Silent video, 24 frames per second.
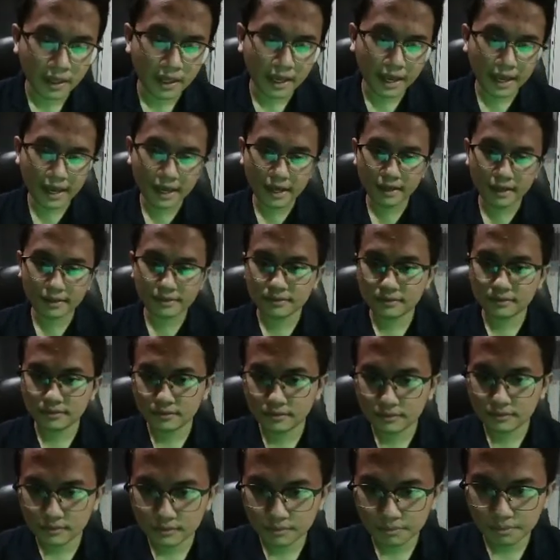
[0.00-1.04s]
and
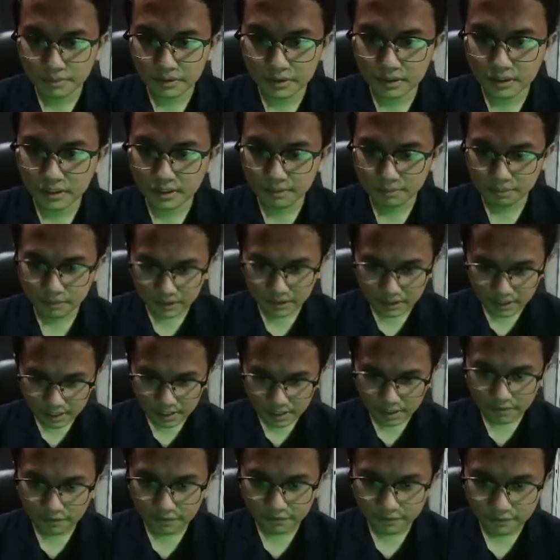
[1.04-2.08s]
the
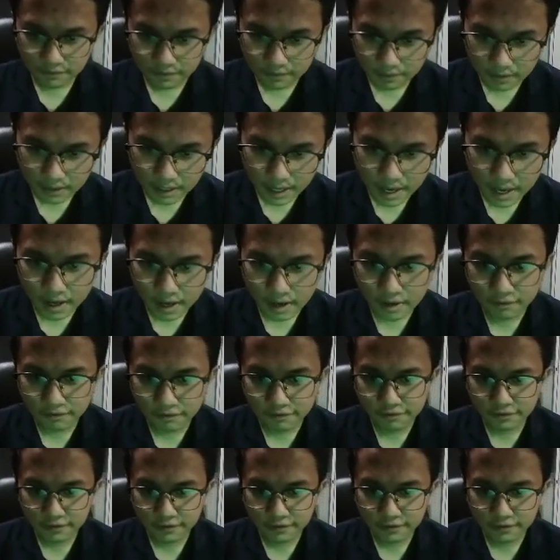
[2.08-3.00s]
PDF have